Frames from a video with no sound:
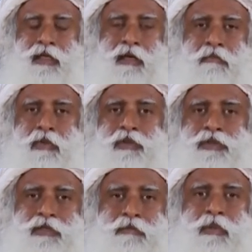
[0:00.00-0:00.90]
the
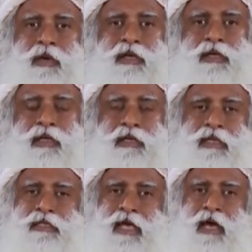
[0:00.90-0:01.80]
most important thing
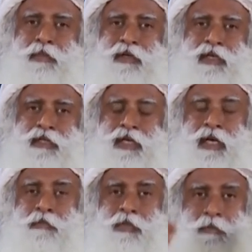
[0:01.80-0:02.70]
that's happened is
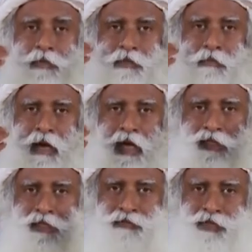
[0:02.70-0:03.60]
people's
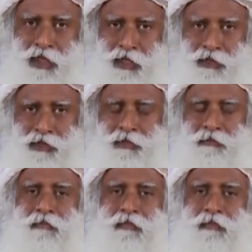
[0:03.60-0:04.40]
minds have changed.